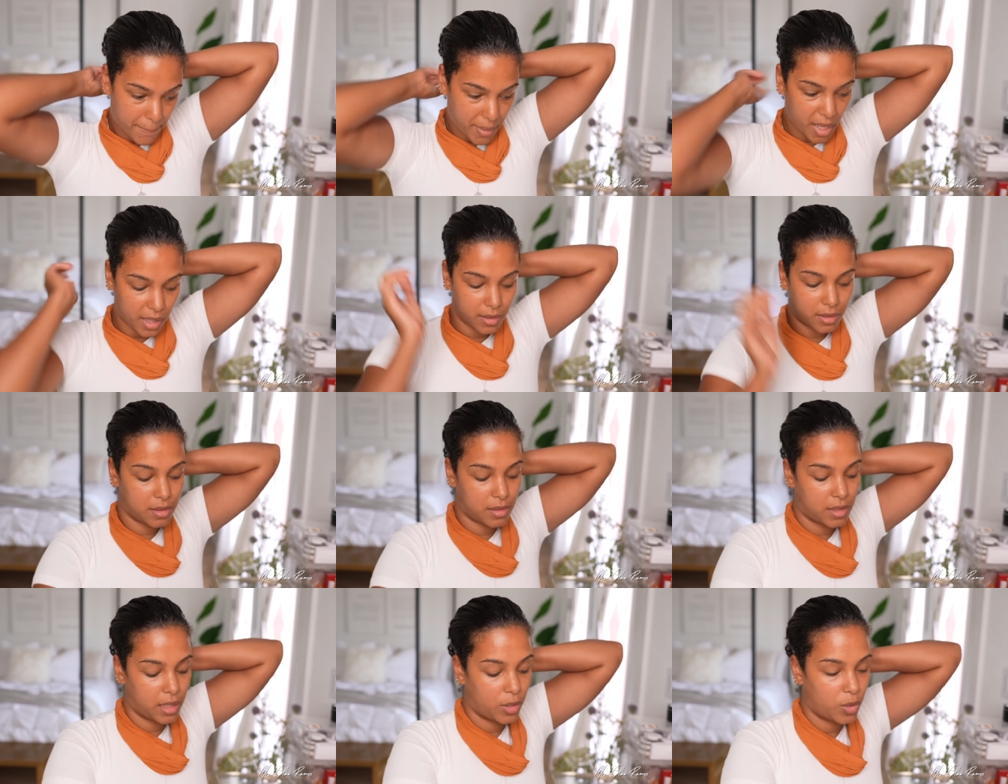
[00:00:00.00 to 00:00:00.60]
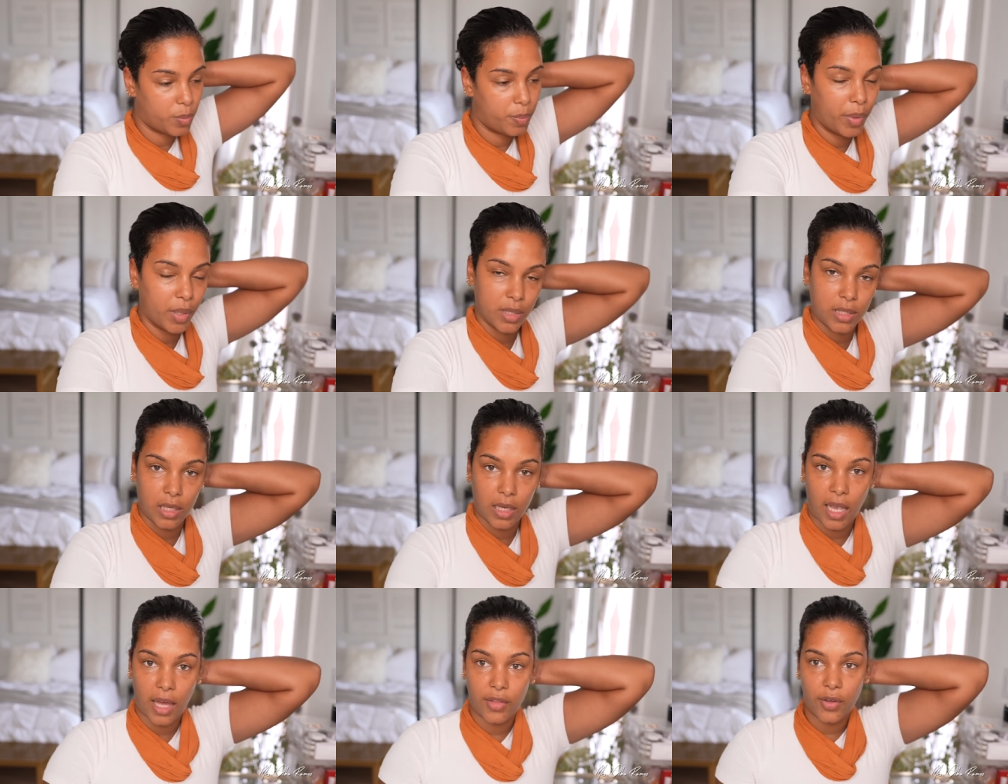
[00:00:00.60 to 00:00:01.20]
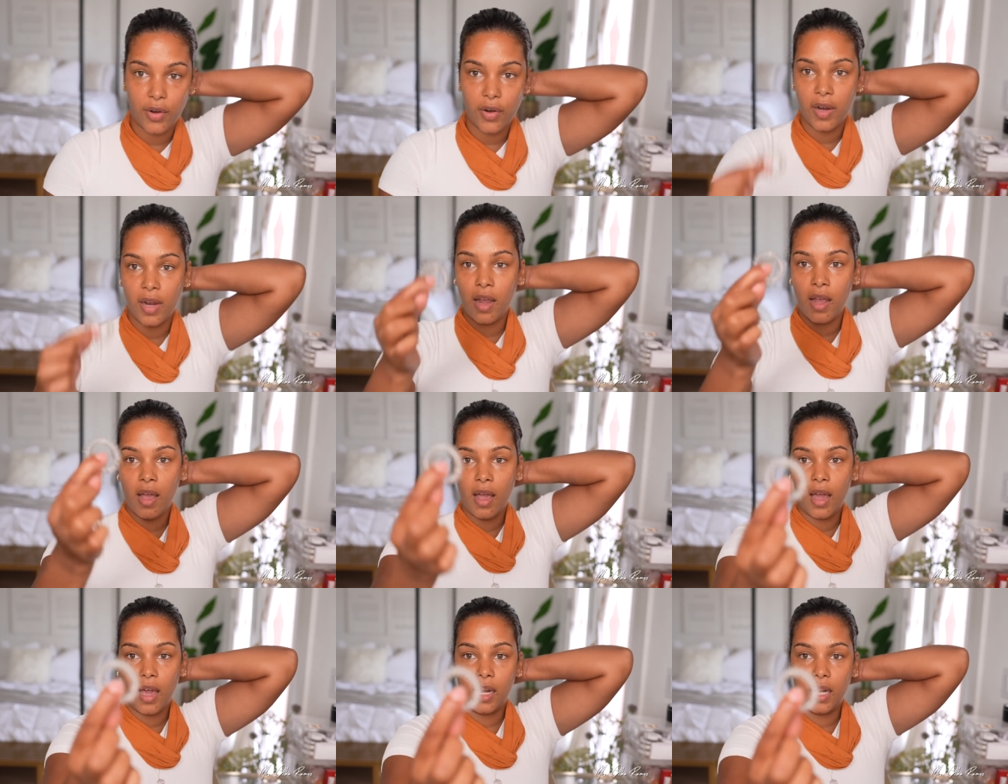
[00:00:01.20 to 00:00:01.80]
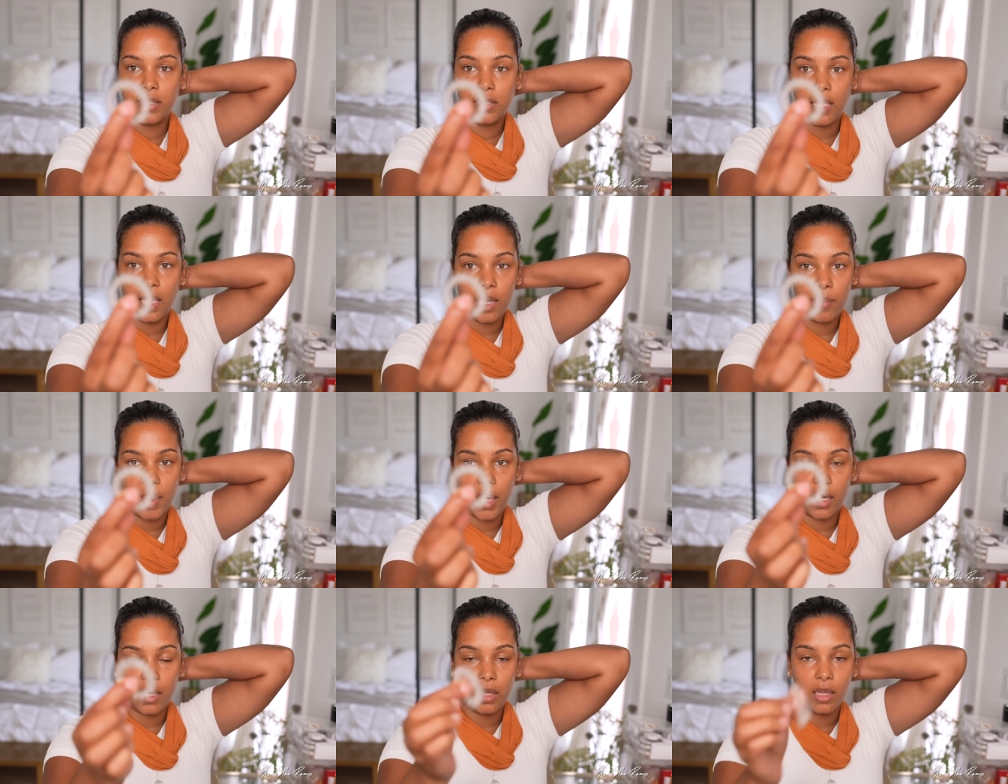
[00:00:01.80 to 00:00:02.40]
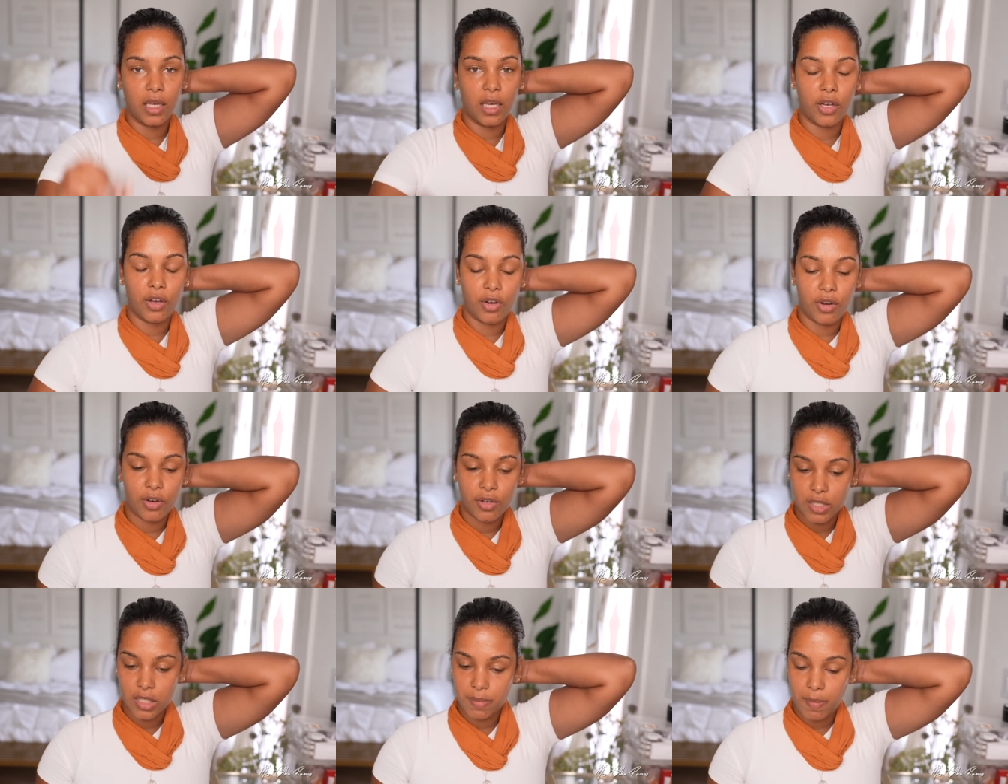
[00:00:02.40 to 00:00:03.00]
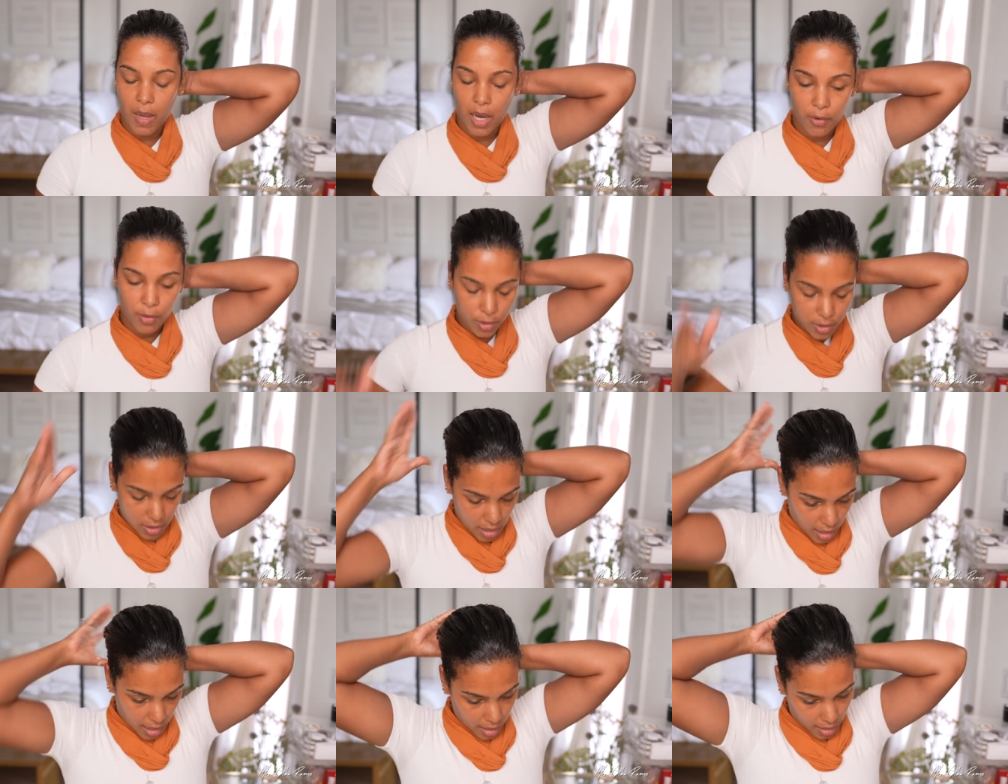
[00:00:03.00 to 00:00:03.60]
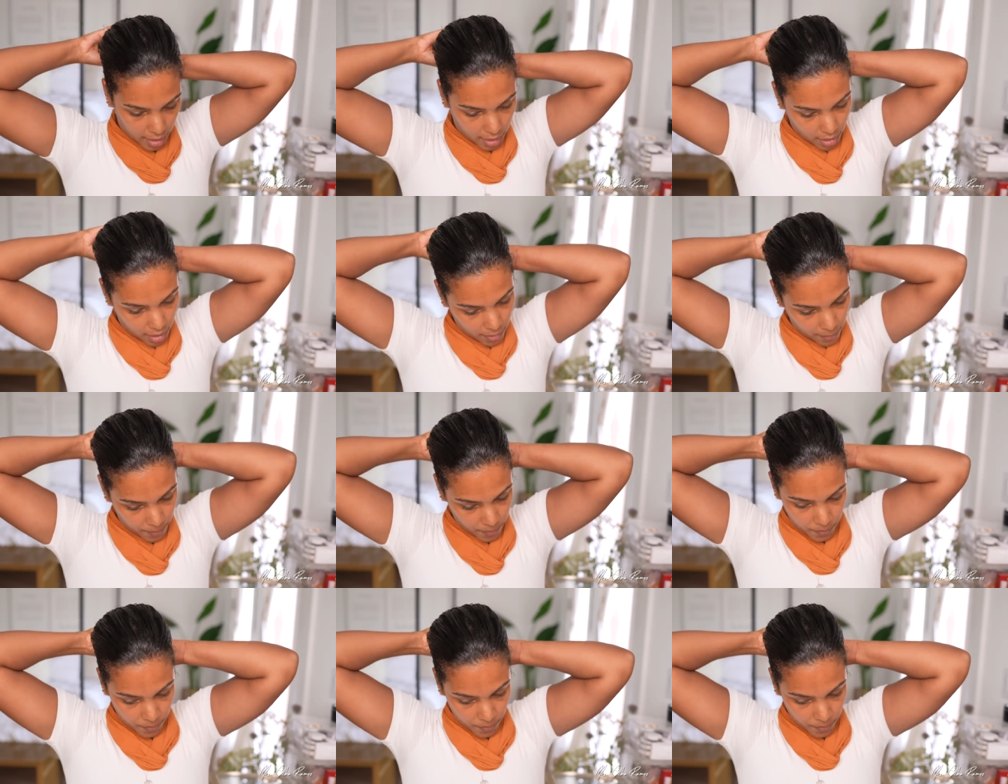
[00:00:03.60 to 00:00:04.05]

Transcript: but still put together. And I take my clear spiral tie